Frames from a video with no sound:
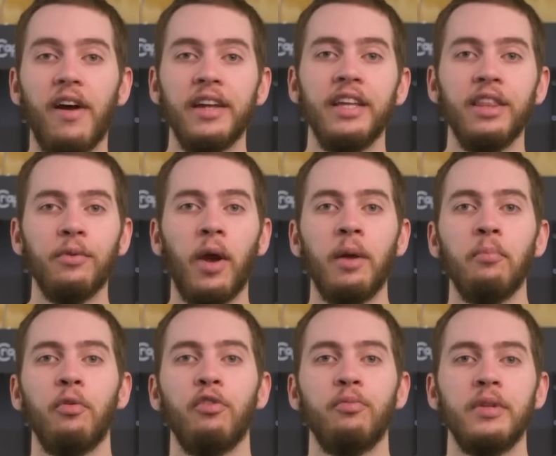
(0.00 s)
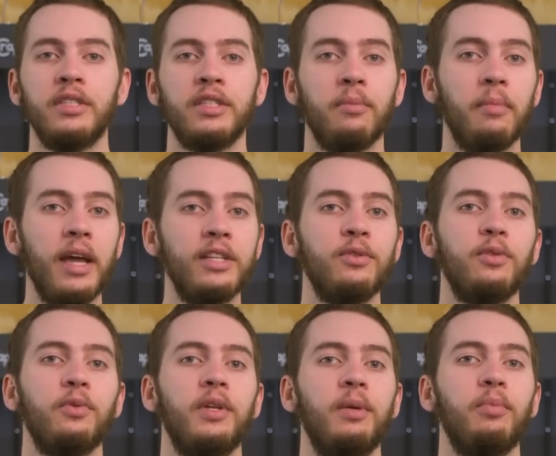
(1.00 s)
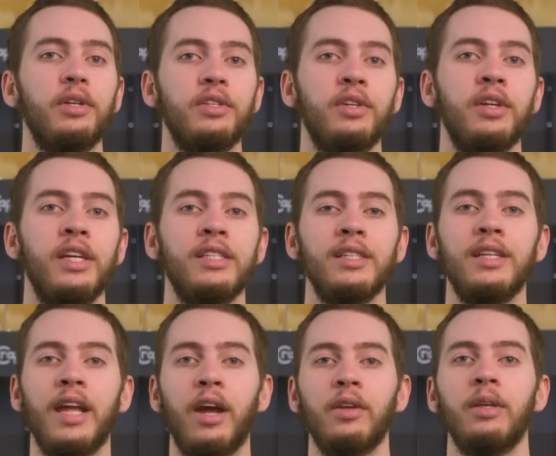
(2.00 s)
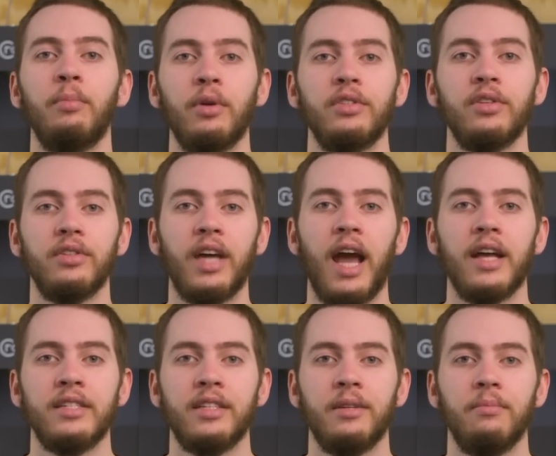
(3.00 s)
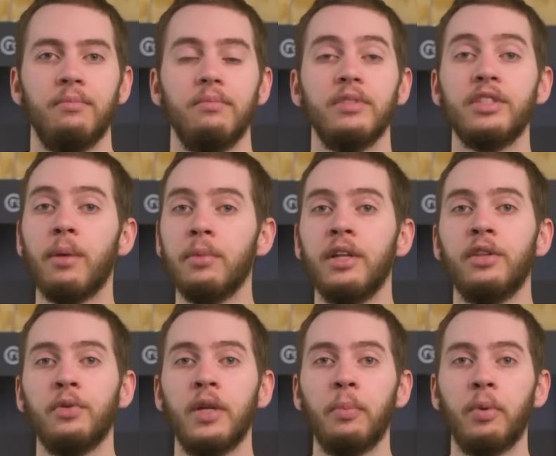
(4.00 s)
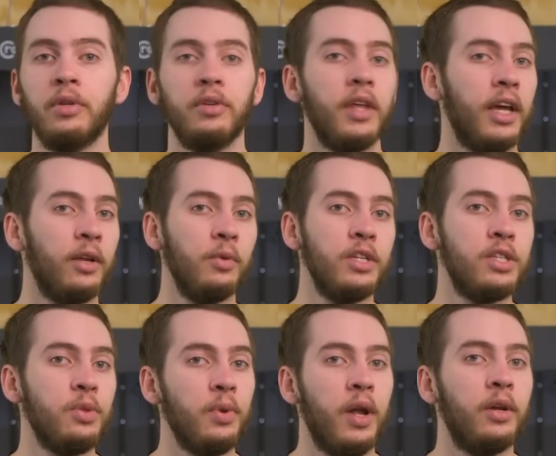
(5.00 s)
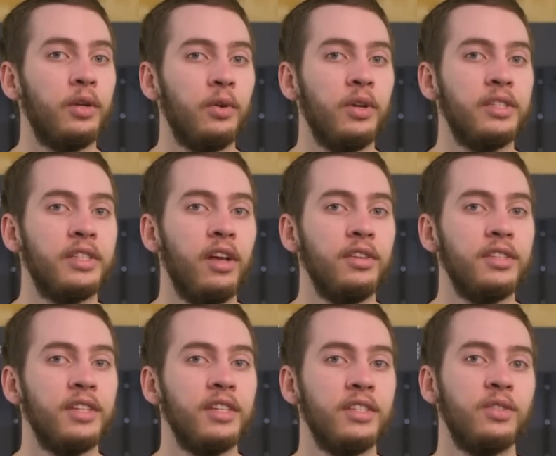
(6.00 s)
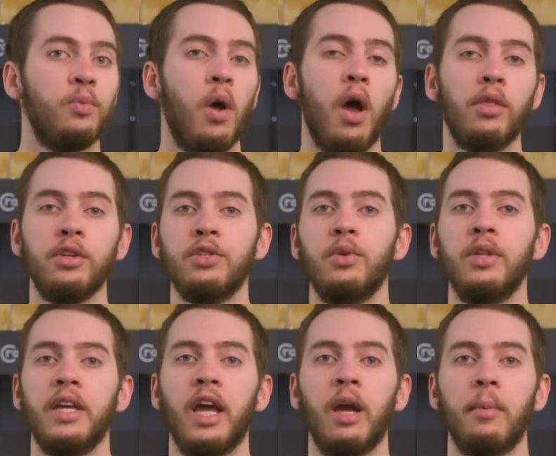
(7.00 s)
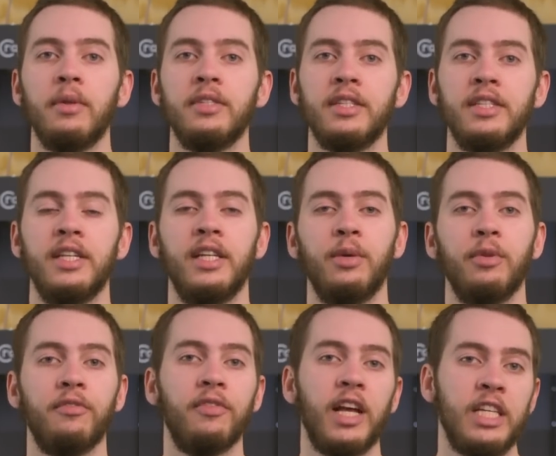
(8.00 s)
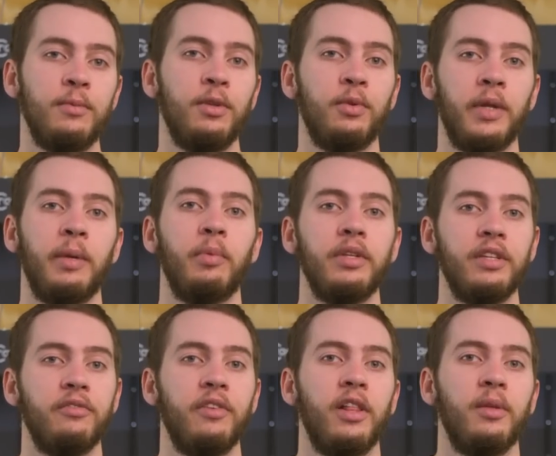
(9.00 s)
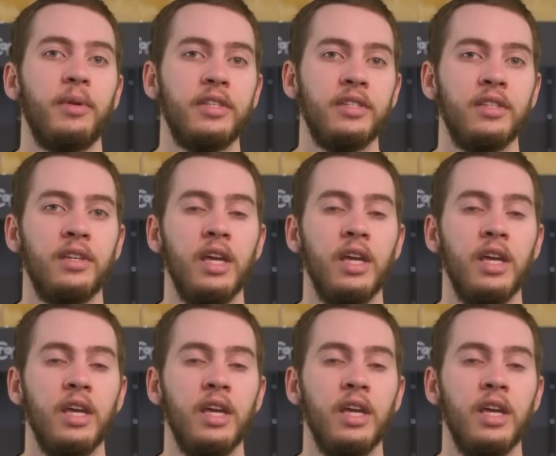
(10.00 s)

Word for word: Finding the right improvements to make to a 3D printer is an inherently personal task. Some need a 3D printer that can reach 300 degrees Celsius, while others only care about succeeding with flexible 3D printing filaments.